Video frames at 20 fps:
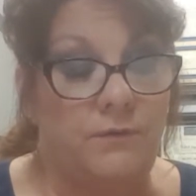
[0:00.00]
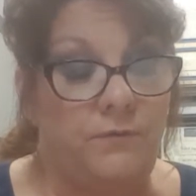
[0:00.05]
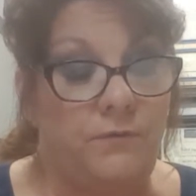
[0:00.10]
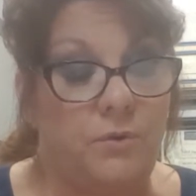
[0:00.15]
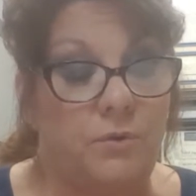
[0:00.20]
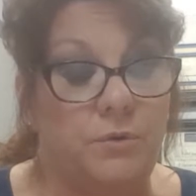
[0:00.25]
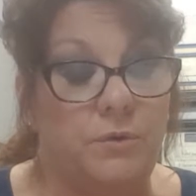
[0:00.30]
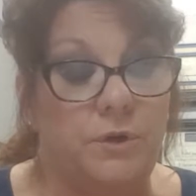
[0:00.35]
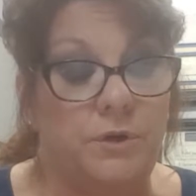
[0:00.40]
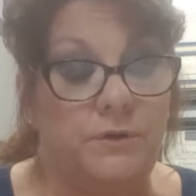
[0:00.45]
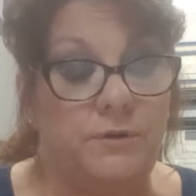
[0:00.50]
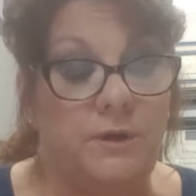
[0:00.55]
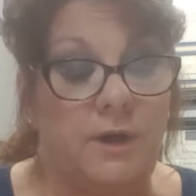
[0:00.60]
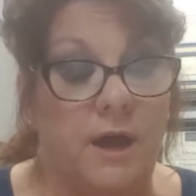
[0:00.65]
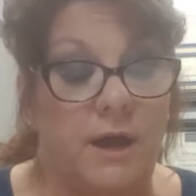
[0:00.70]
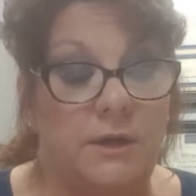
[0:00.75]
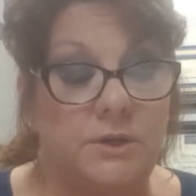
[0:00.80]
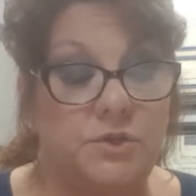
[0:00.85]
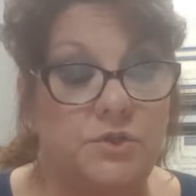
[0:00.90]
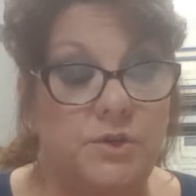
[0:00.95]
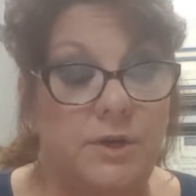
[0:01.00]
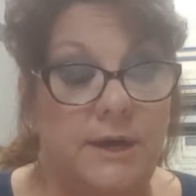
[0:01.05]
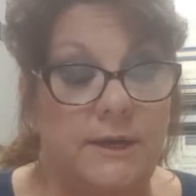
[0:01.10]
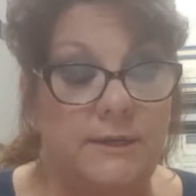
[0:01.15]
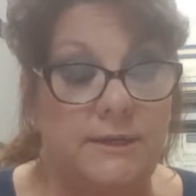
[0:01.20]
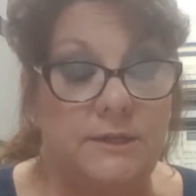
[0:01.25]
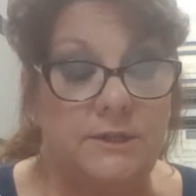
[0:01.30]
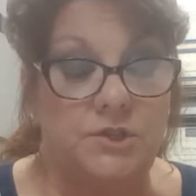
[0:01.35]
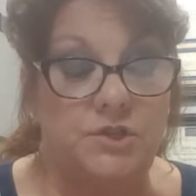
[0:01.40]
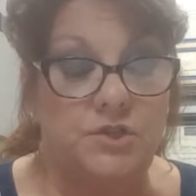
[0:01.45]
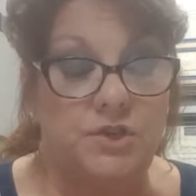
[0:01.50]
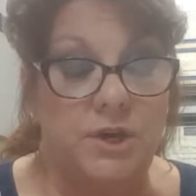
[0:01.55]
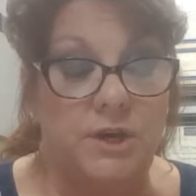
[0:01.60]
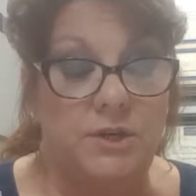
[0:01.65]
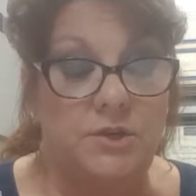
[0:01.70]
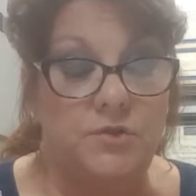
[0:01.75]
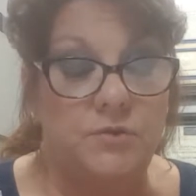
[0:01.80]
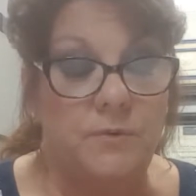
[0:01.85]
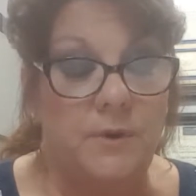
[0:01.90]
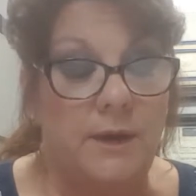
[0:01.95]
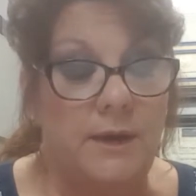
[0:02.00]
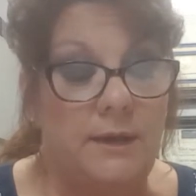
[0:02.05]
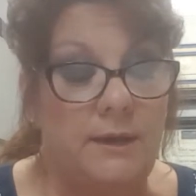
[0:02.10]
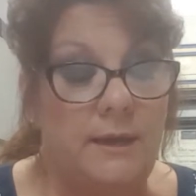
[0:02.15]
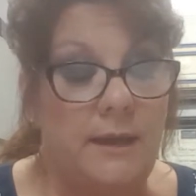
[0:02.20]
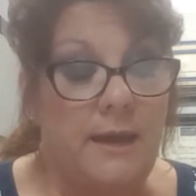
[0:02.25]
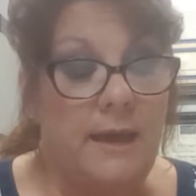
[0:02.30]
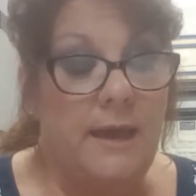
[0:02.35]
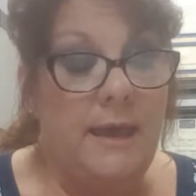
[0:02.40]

forward contract exchange rate